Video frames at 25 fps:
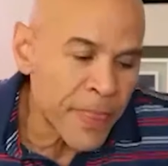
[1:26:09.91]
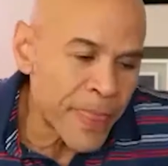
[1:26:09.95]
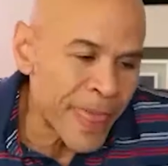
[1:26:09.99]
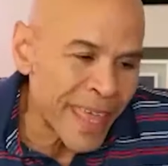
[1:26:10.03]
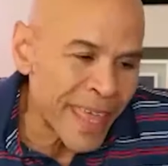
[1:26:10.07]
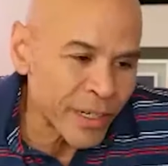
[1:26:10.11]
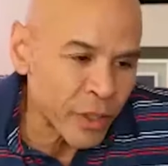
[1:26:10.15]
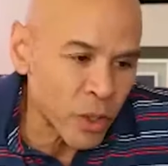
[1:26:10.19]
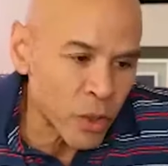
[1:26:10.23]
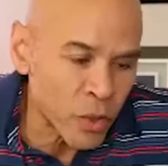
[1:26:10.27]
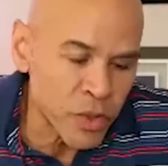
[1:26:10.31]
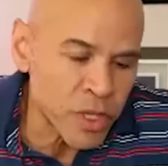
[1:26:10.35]

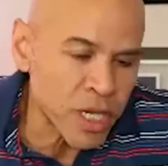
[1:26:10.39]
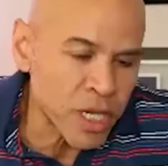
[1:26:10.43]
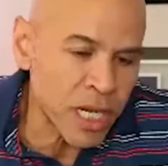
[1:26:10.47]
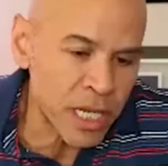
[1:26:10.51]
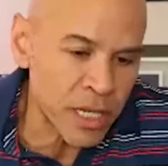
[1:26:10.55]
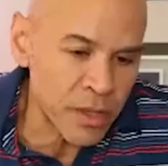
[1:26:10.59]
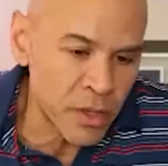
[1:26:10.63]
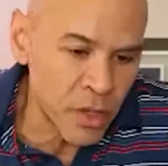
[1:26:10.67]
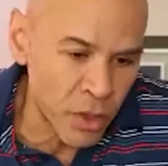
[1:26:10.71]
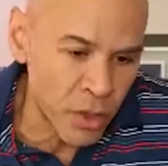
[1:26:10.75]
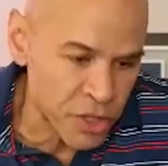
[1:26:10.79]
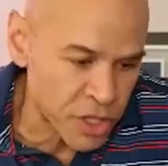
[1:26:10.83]
They don't
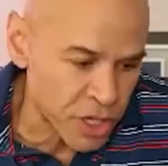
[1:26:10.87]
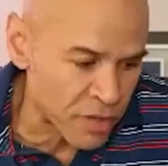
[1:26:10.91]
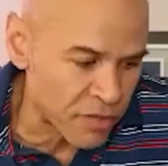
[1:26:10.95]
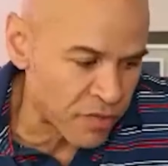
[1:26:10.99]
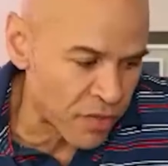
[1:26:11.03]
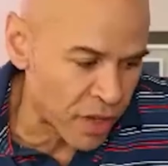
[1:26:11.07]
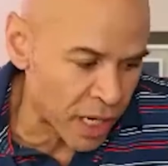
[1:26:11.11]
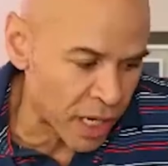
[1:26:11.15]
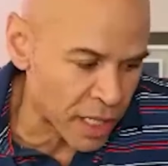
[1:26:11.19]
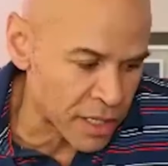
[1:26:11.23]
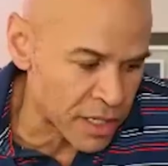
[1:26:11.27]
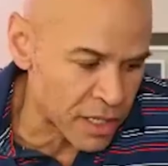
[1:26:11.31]
need
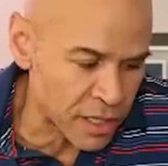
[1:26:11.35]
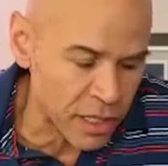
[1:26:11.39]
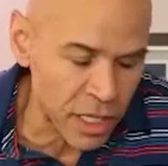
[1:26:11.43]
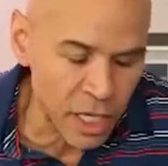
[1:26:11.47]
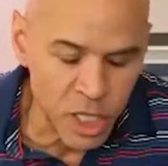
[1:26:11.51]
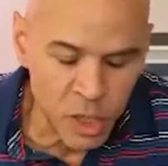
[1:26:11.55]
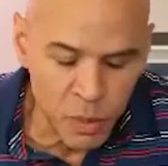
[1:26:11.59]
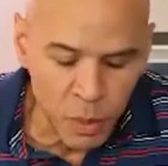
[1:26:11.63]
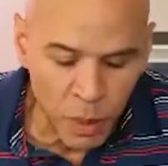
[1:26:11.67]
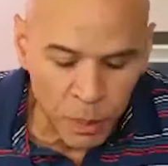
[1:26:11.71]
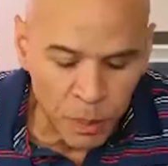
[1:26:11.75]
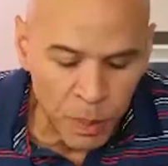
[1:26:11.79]
those
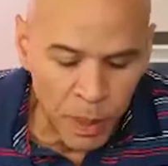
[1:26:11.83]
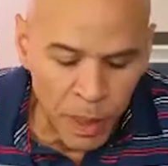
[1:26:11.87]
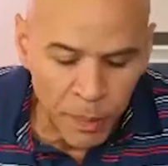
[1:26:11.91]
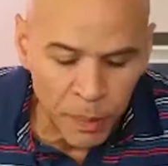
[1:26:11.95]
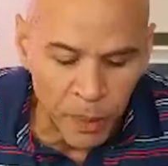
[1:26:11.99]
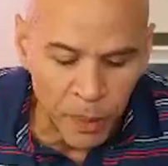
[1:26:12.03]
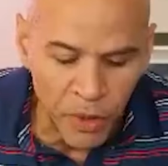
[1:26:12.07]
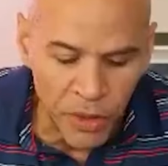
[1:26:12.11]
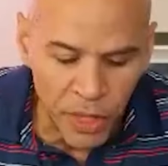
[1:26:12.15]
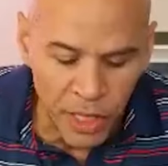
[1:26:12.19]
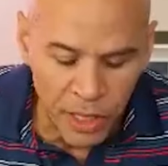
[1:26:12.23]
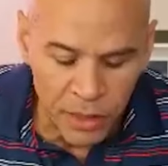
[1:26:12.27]
advanced things, but
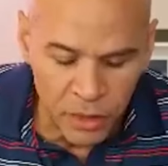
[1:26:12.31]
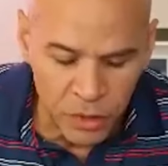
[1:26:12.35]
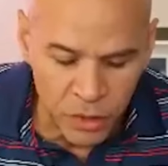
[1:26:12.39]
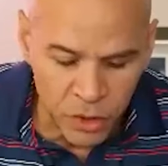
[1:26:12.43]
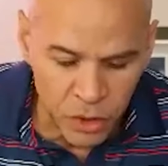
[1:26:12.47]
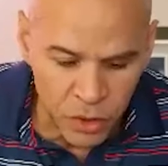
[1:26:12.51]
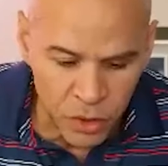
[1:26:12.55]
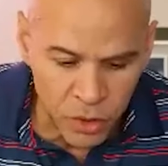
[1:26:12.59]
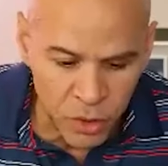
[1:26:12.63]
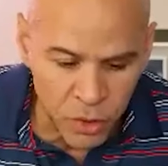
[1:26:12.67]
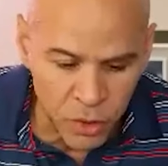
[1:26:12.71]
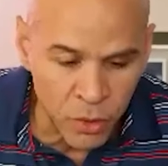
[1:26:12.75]
people
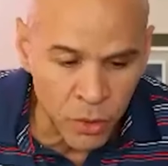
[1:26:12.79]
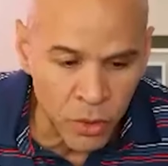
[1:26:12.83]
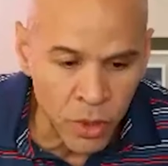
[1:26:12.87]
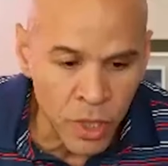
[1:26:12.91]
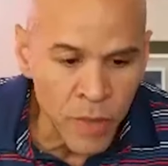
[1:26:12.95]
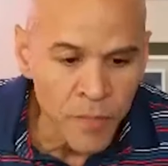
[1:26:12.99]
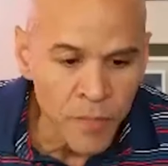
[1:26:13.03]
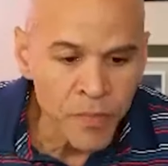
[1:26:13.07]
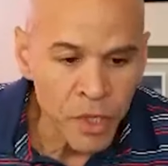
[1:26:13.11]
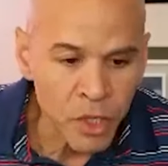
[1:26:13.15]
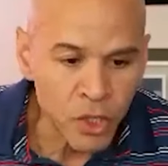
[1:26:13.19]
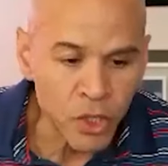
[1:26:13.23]
that
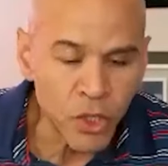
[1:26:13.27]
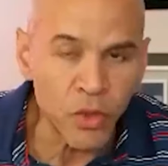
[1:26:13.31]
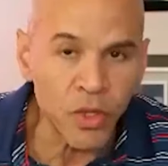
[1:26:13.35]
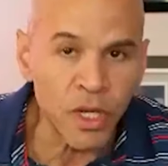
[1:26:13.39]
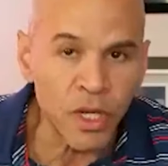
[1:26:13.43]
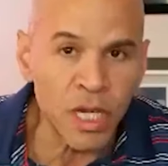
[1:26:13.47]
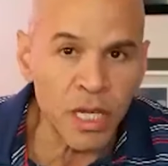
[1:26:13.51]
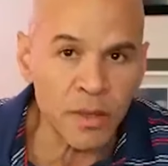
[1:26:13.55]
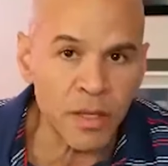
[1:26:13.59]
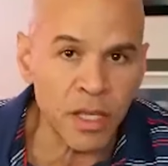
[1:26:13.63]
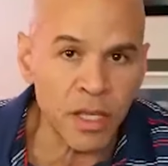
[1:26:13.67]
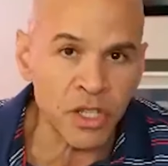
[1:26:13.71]
do,
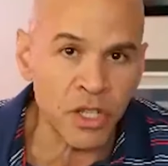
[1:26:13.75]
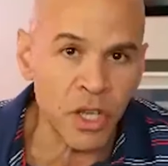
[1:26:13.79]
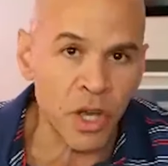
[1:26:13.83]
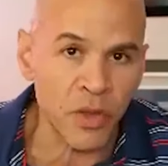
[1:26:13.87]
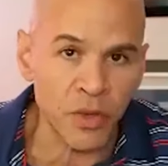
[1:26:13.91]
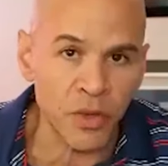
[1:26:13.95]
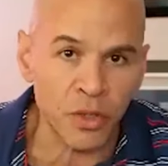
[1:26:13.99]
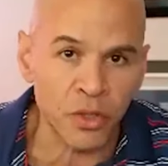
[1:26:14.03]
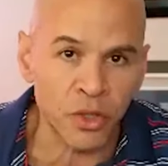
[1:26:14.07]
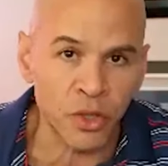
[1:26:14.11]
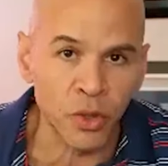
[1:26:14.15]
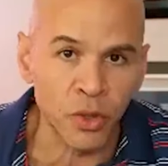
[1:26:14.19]
you need
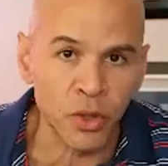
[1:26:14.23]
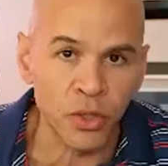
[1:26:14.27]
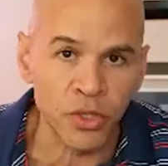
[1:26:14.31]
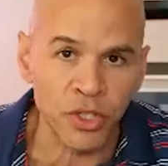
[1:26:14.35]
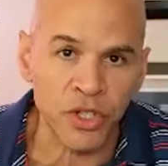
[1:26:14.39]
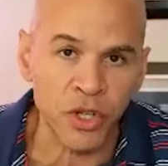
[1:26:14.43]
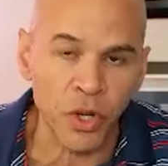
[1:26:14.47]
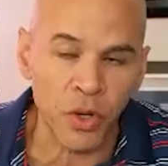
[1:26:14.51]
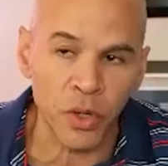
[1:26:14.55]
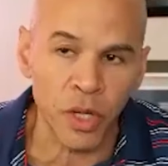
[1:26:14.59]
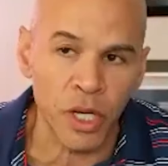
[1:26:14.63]
these other tools.